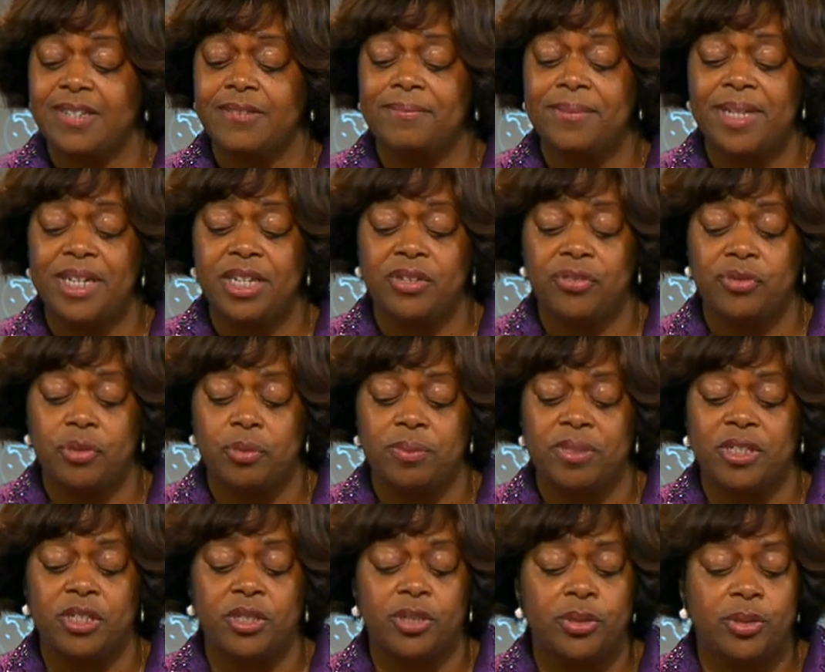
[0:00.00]
of many
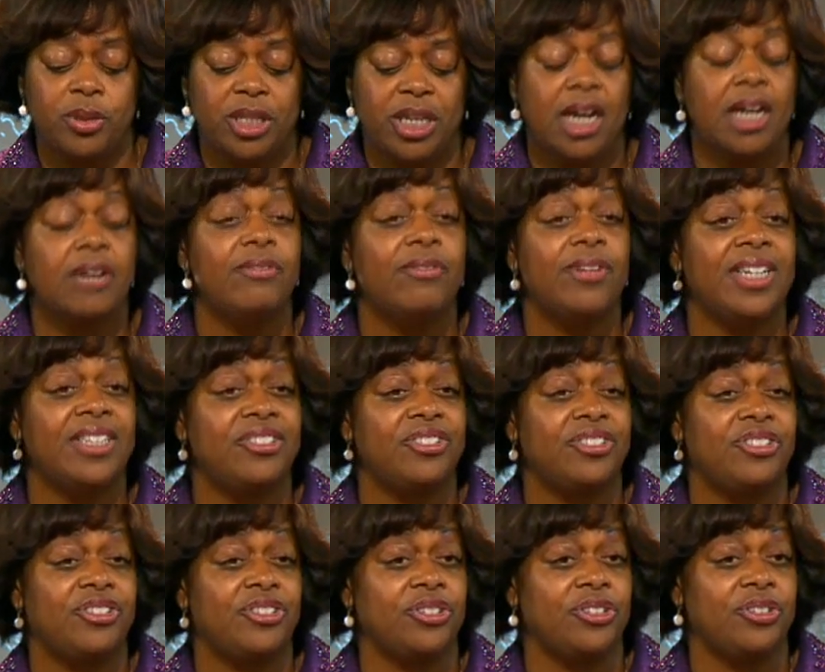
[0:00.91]
groups, including
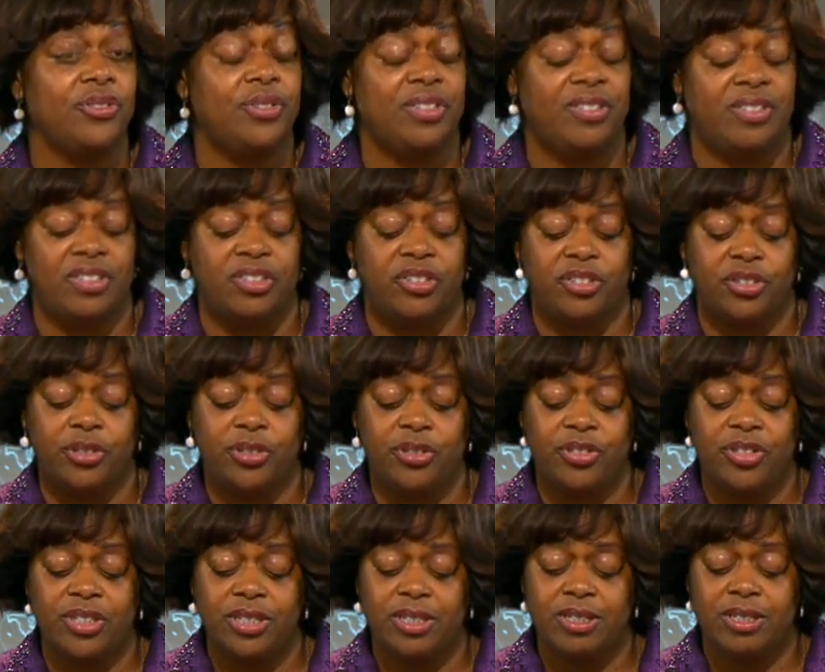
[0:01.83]
unregistered Christian
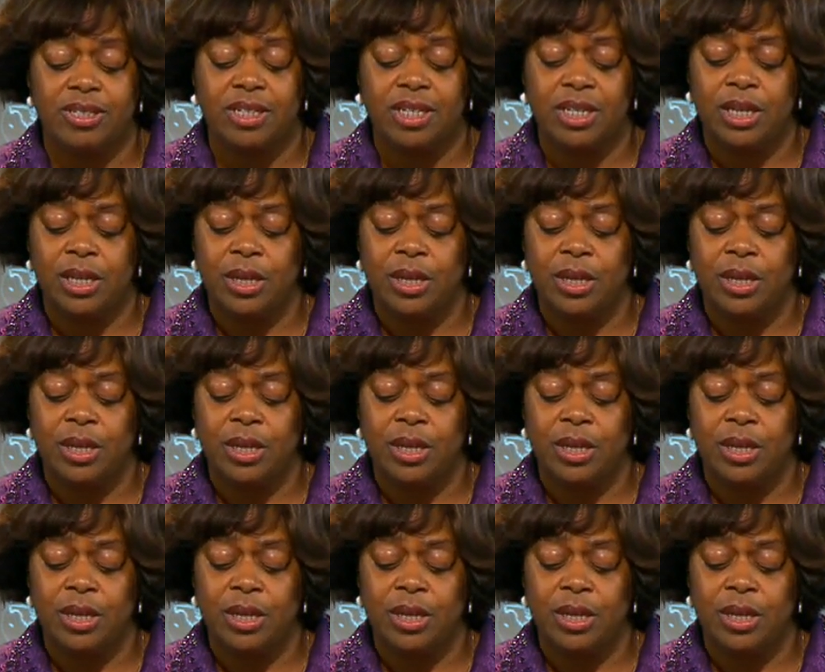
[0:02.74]
churches,